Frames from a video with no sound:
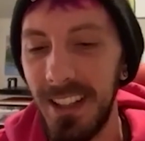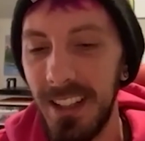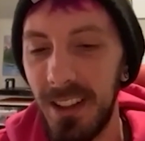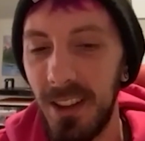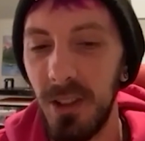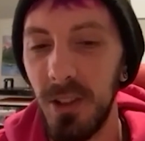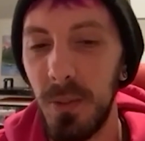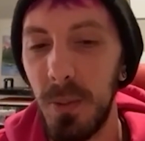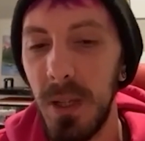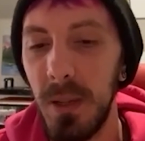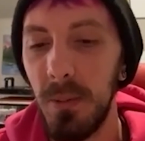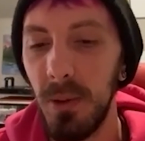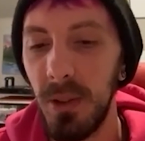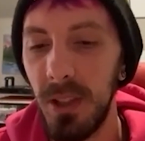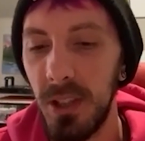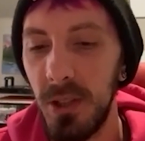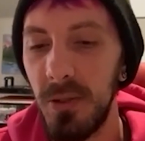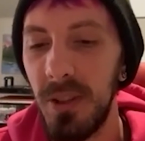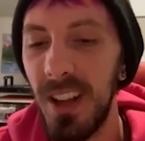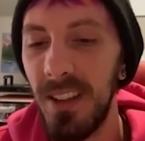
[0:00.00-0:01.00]
there's people
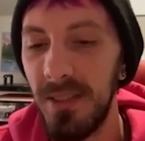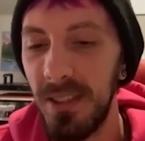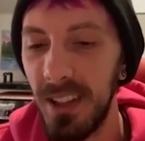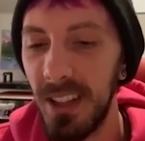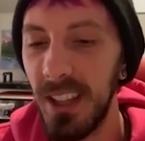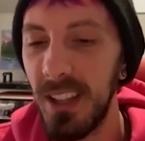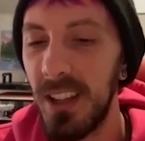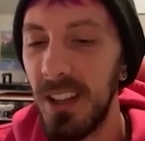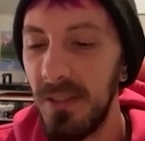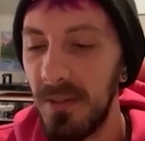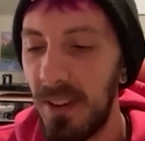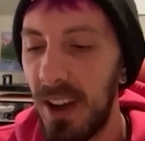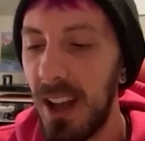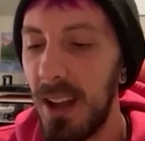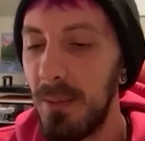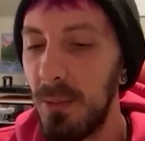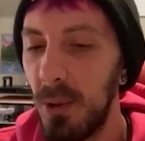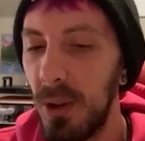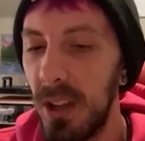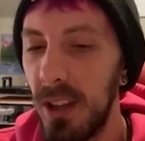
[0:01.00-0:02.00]
that you definitely can
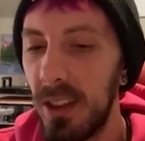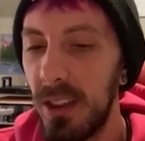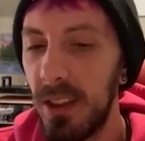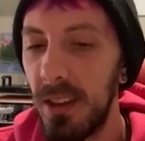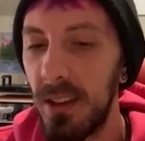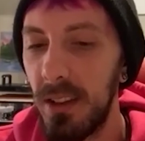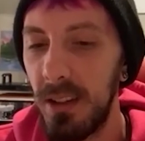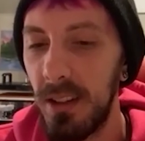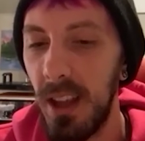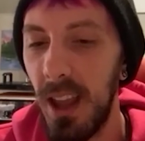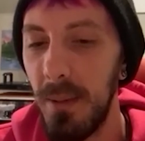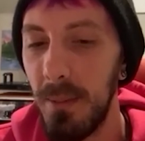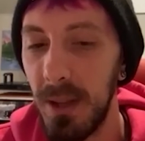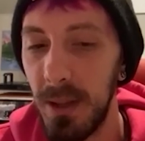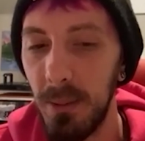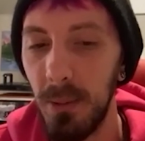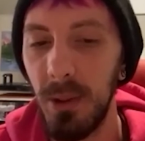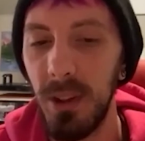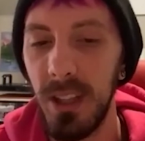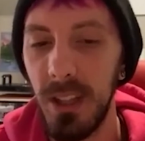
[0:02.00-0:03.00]
vibe with and
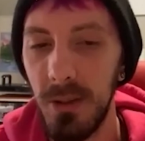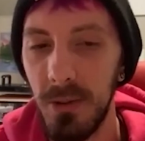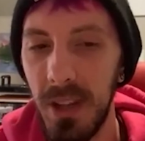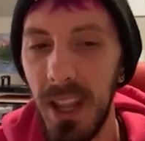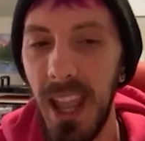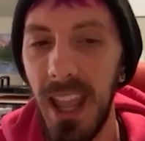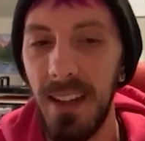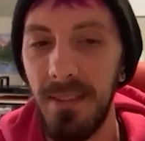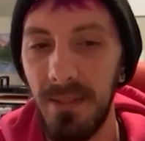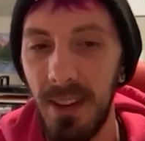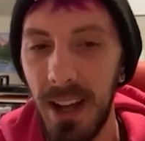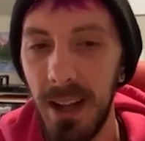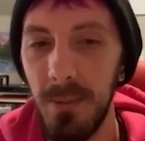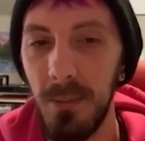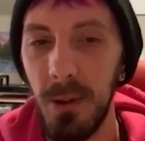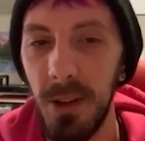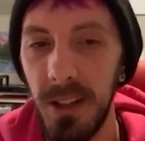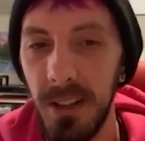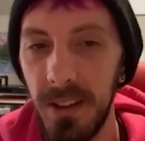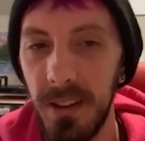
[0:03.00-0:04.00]
people that you can't vibe
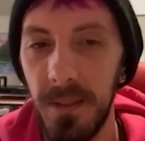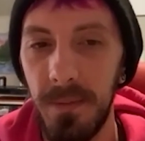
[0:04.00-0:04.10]
with.